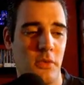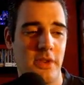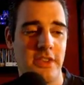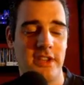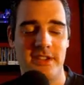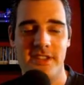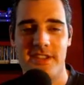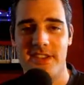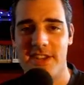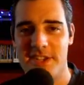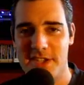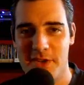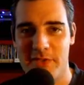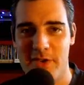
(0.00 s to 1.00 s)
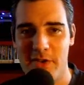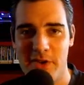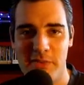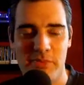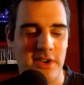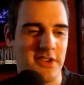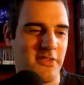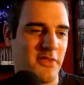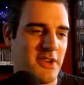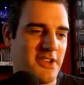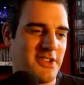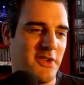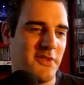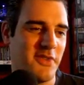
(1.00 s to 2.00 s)
One thing that does actually look very impressive on
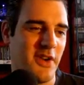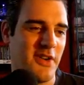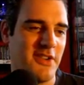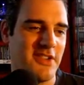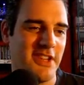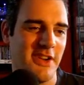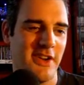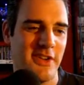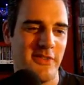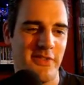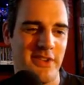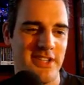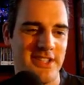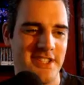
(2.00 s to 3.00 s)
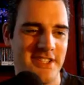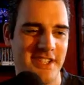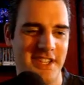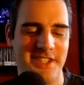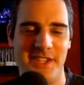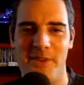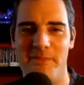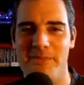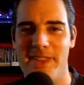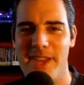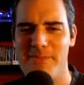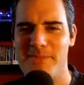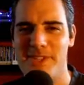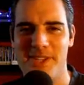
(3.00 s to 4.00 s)
it so far is the iInfinity setup.
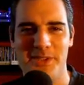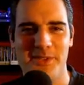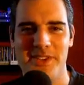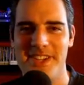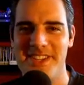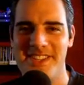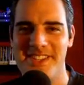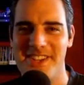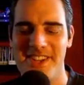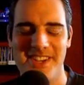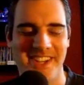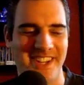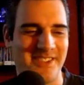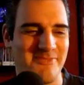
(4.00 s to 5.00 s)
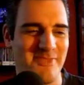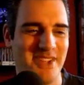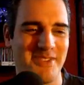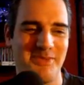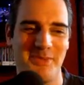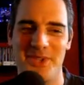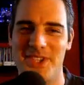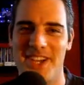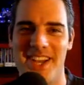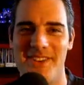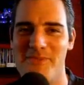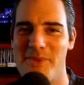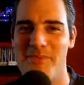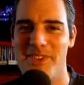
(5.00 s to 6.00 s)
Absolutely stunning. Makes me wish I
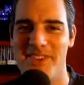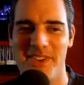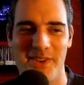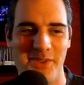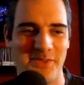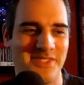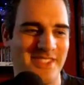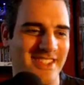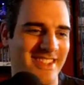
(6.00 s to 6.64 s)
had one myself.